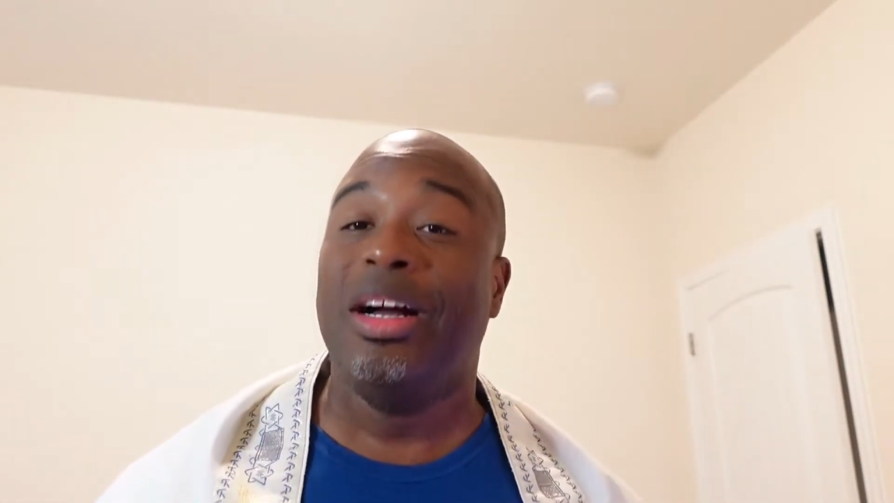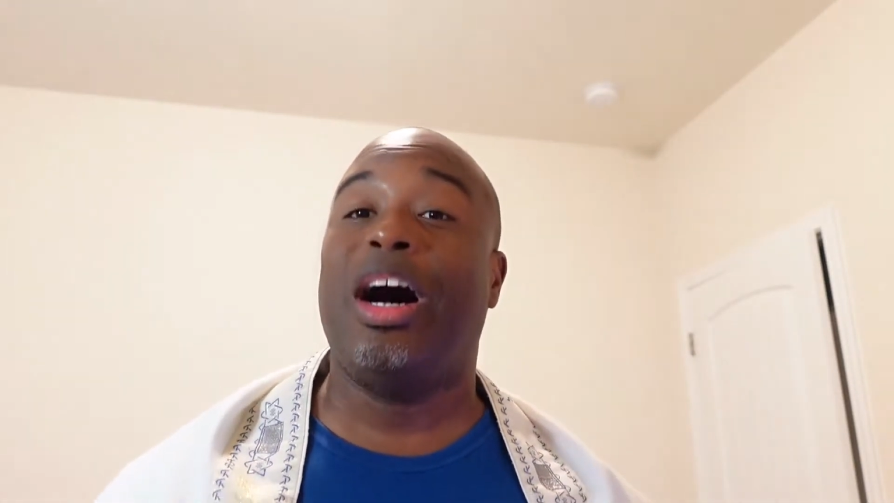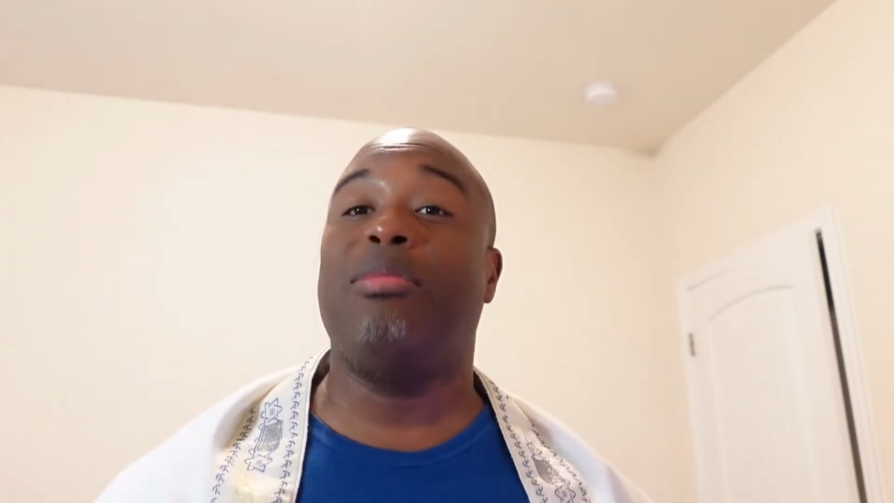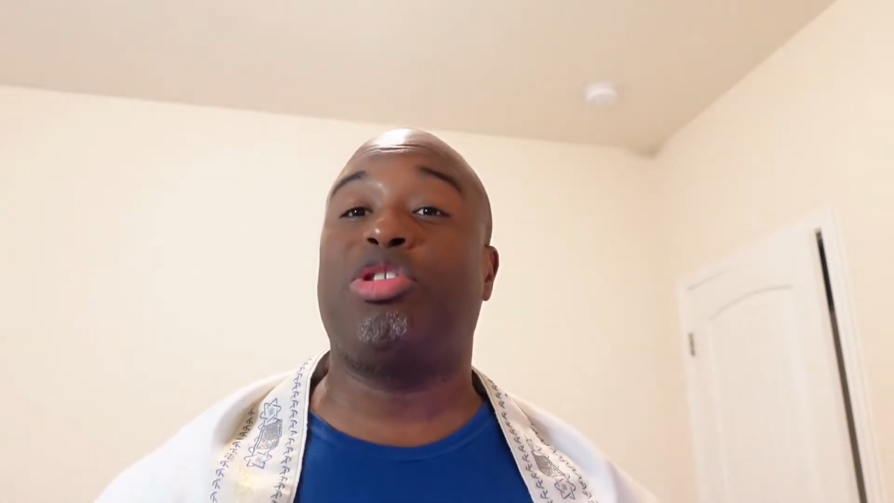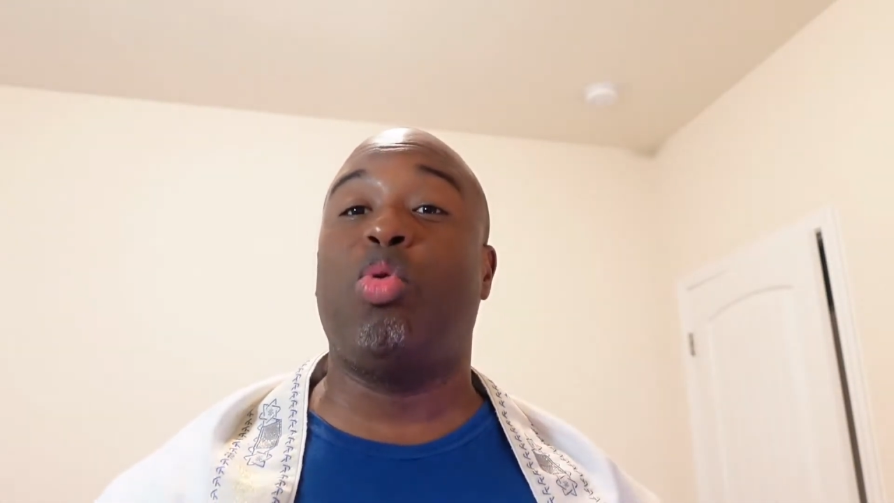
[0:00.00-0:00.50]

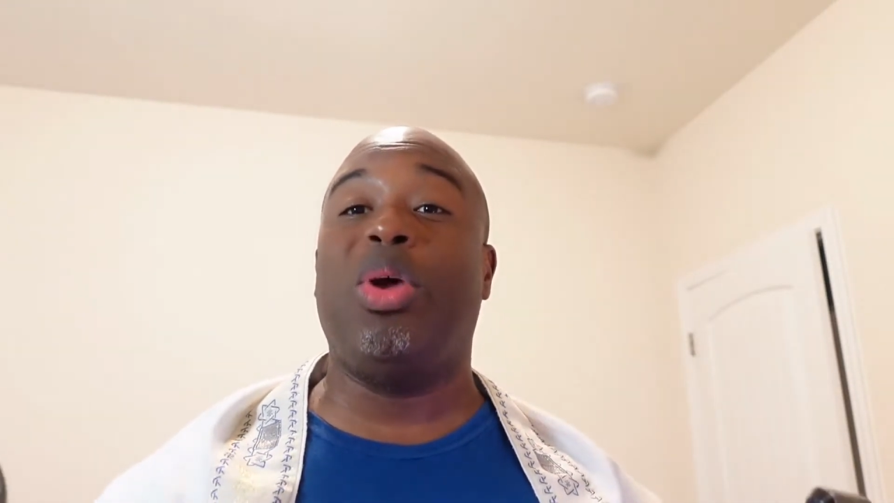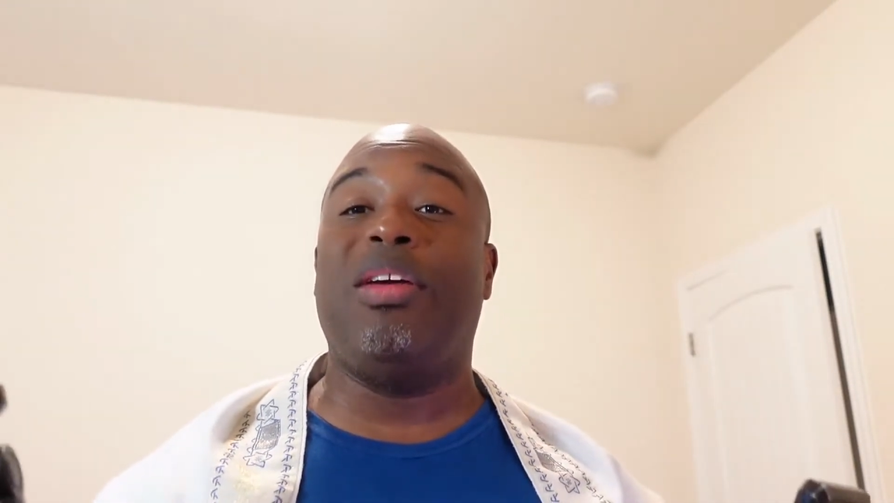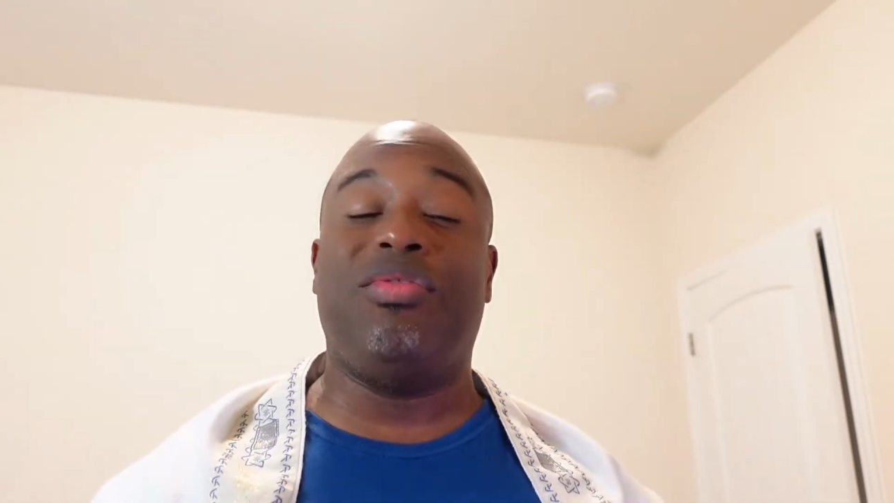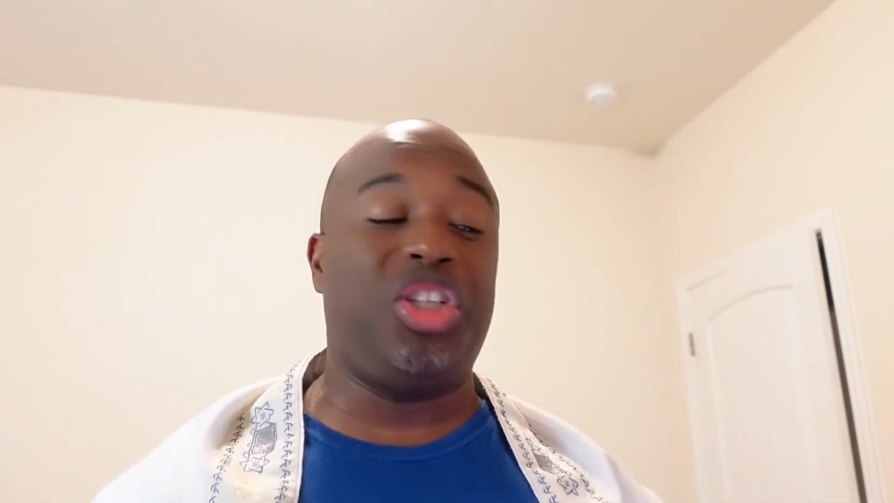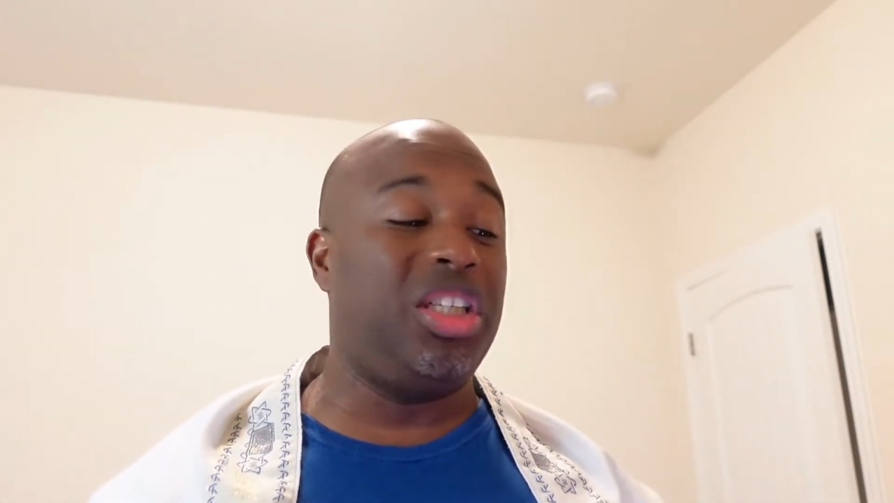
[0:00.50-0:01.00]
Um, so we
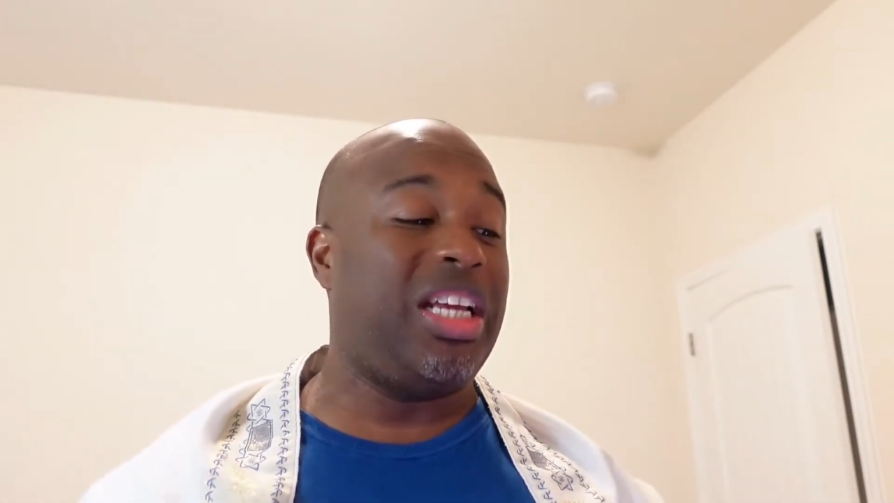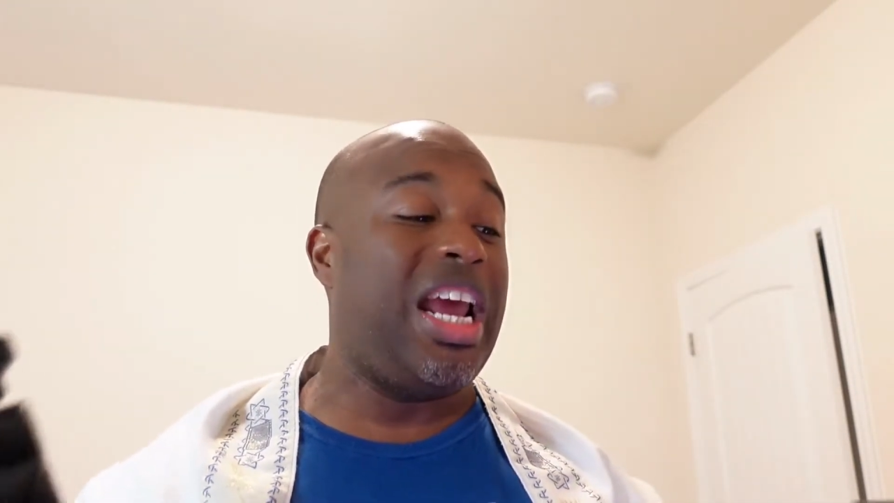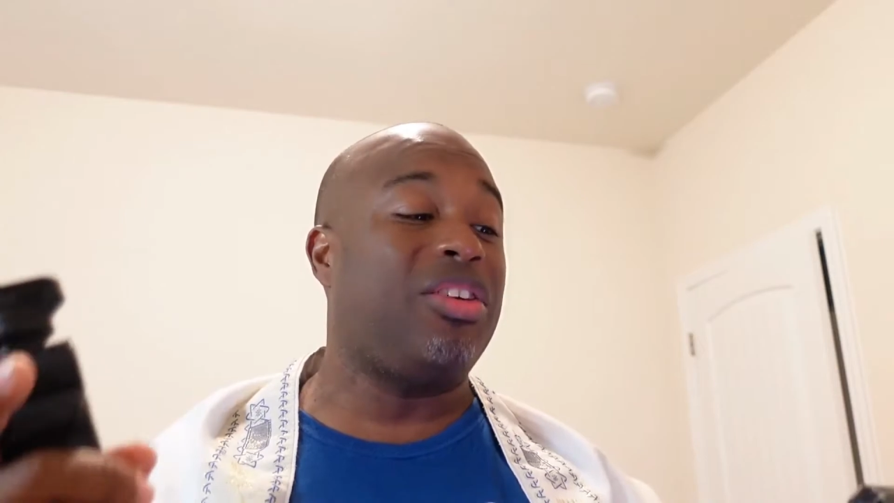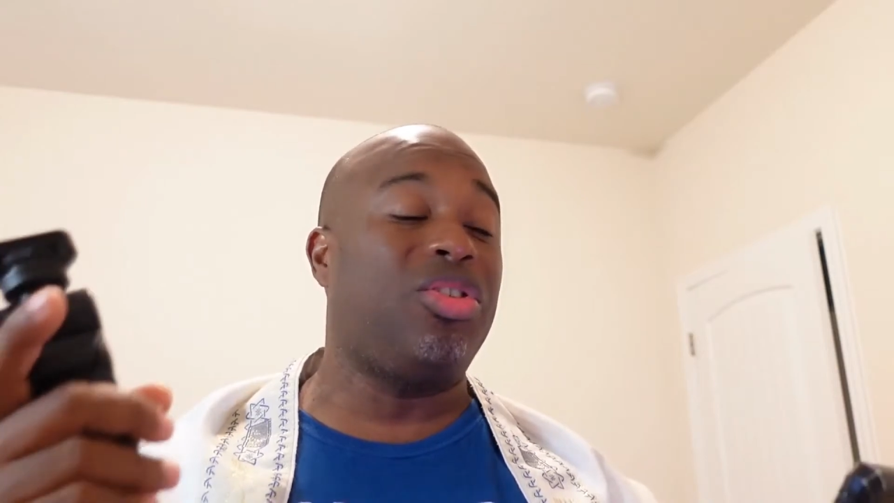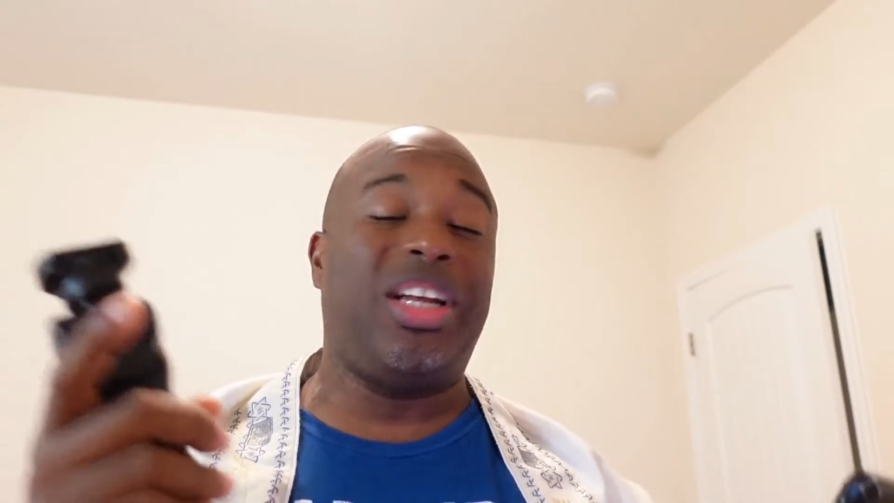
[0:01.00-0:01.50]
have just
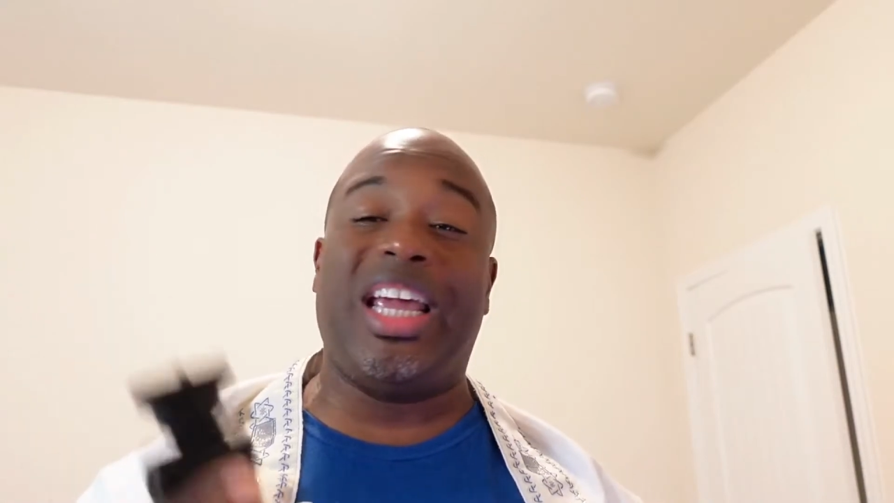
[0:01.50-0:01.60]
entered